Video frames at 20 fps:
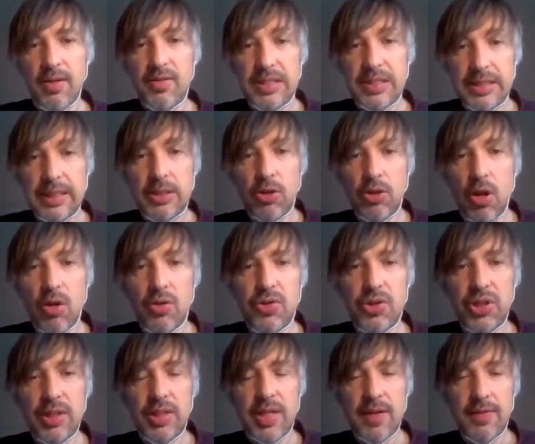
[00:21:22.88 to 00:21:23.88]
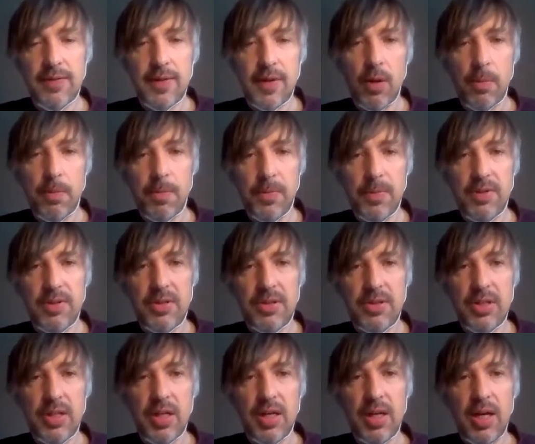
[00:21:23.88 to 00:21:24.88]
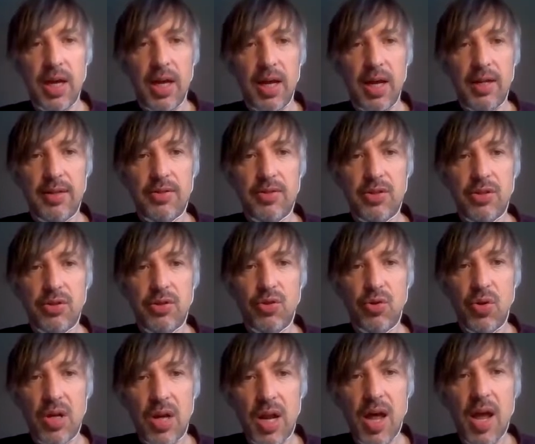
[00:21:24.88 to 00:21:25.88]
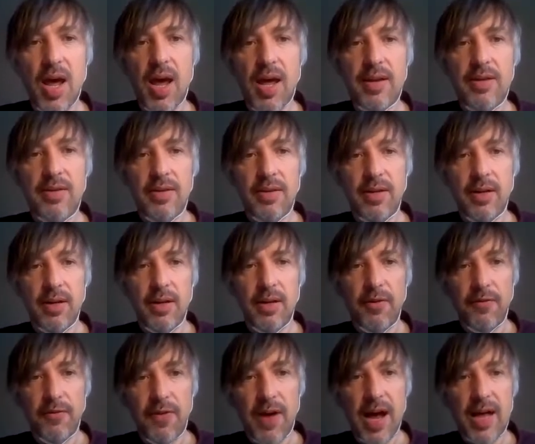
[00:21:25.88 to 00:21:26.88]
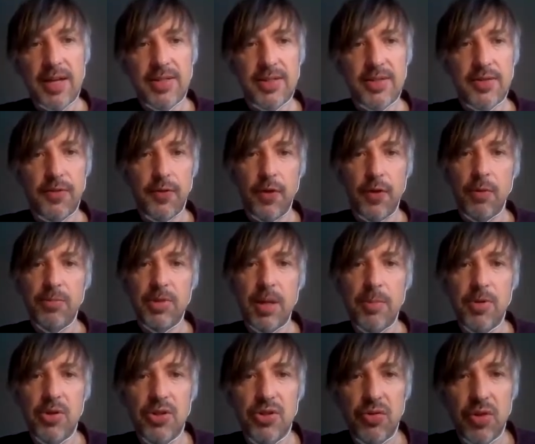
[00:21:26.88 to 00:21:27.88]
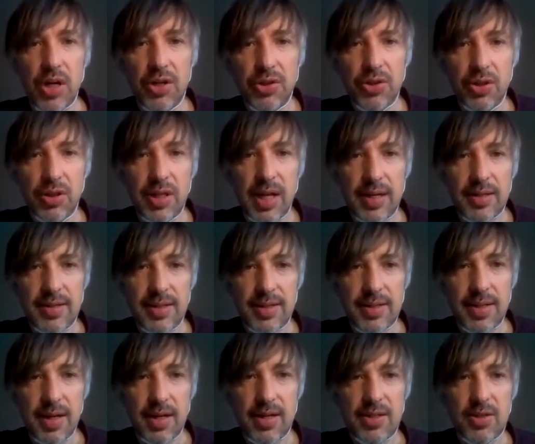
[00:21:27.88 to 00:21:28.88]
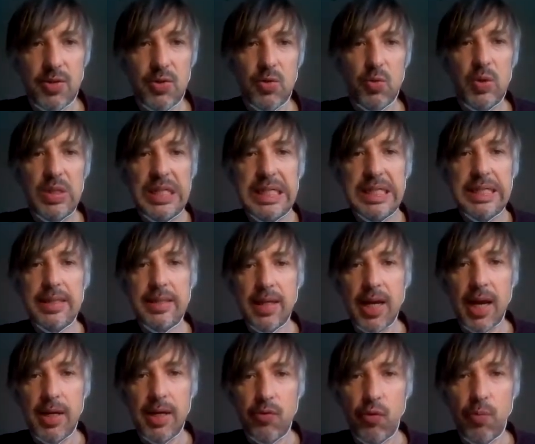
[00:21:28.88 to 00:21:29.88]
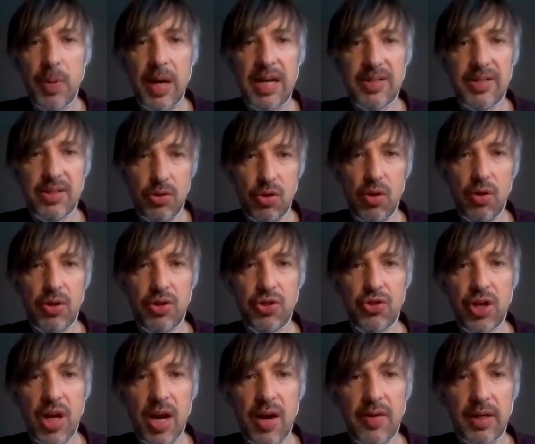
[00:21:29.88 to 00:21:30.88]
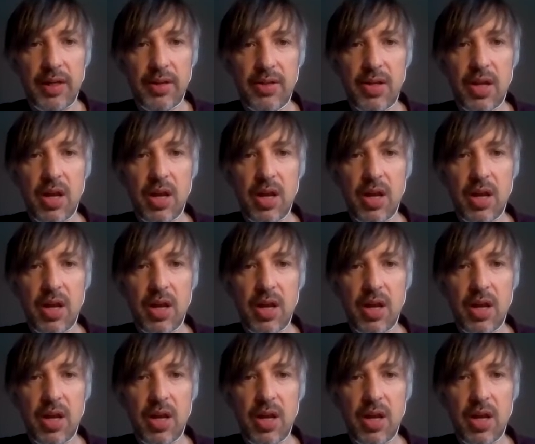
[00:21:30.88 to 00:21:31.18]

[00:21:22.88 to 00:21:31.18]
technology development and to learn fast from demonstration exercise, we needed a robust knowledge sharing.